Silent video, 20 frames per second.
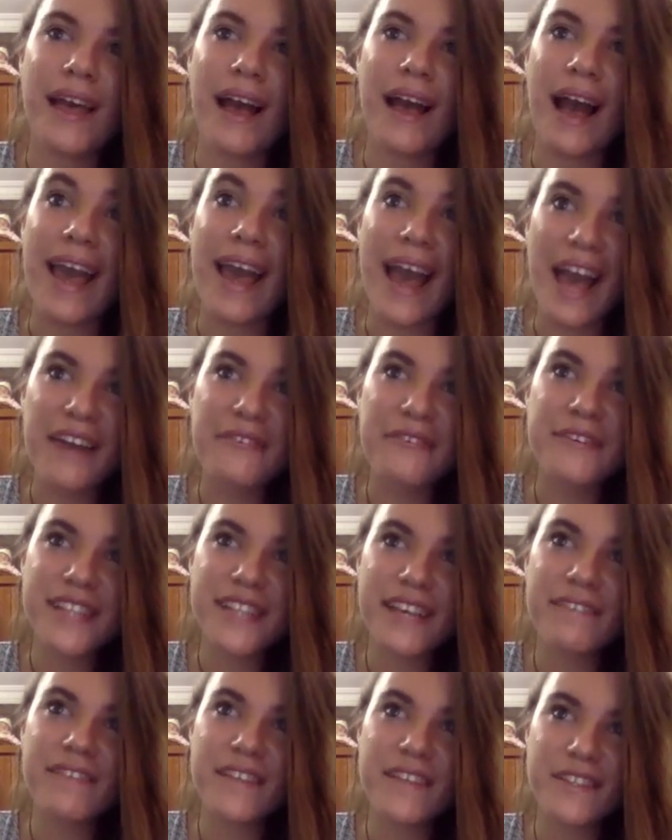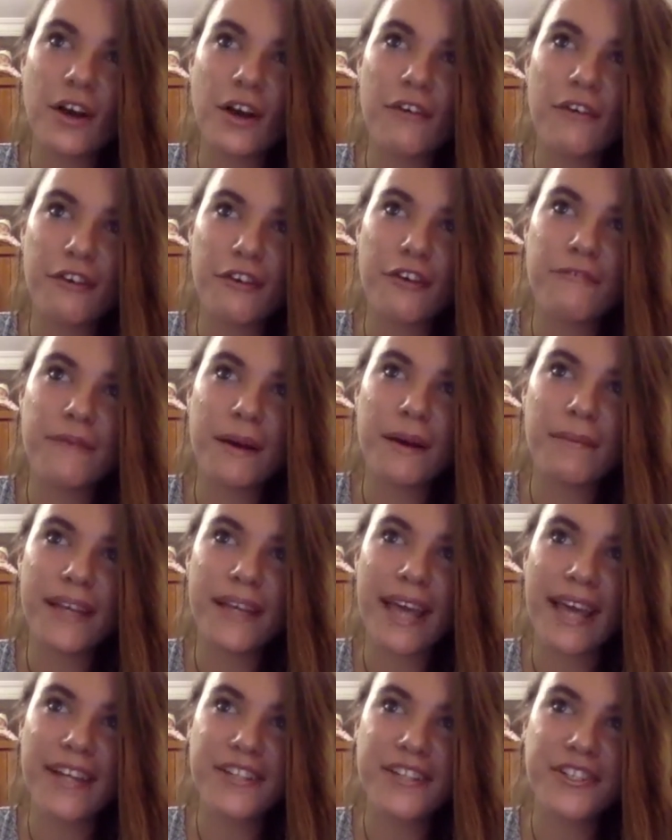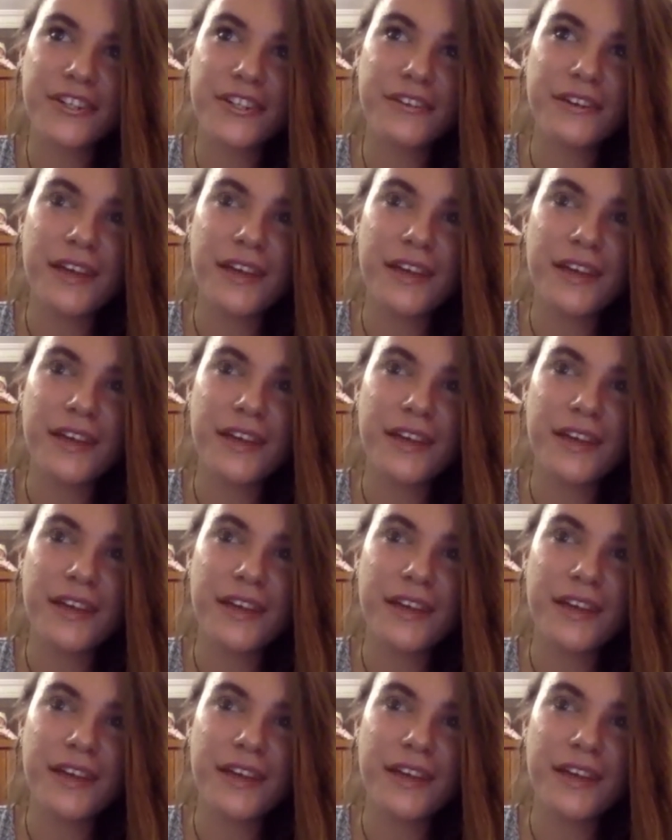I had received this offer of publication,